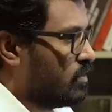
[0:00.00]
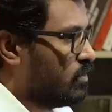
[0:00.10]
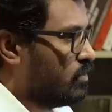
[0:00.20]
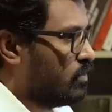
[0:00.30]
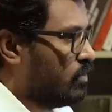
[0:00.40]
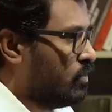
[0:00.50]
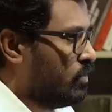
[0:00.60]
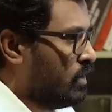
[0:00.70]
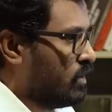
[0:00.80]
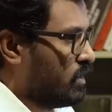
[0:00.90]
So
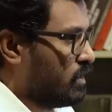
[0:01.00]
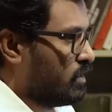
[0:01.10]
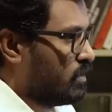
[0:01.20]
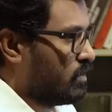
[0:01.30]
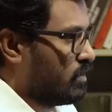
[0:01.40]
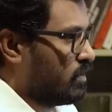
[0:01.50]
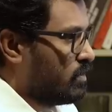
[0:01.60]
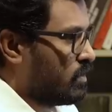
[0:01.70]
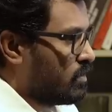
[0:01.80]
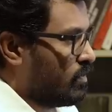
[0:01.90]
doing it
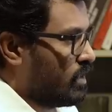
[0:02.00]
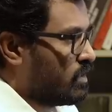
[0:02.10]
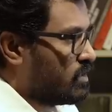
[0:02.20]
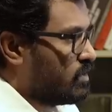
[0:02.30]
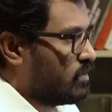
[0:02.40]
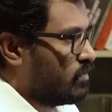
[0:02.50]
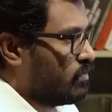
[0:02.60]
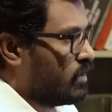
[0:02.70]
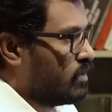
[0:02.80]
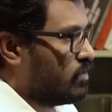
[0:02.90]
requires
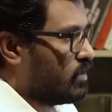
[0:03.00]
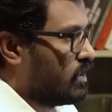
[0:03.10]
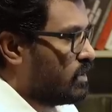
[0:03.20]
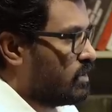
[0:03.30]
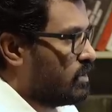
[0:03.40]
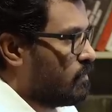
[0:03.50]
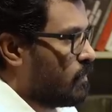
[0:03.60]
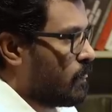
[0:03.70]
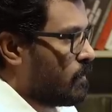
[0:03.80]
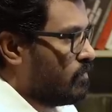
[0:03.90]
one to take
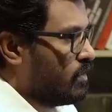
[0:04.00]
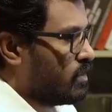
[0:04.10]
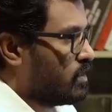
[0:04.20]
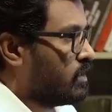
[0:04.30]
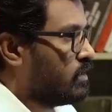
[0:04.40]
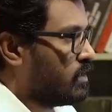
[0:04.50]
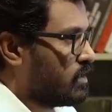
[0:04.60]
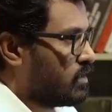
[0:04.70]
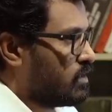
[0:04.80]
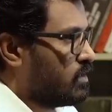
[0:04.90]
certain
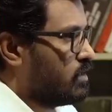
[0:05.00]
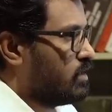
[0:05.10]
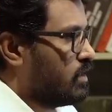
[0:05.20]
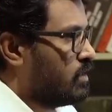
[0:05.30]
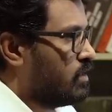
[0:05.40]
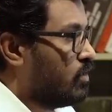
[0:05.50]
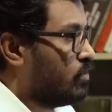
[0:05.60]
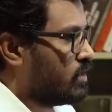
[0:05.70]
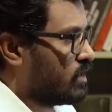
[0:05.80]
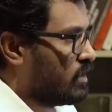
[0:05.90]
risks, and how
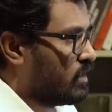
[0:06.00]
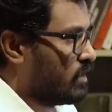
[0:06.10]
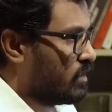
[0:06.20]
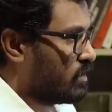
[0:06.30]
one can take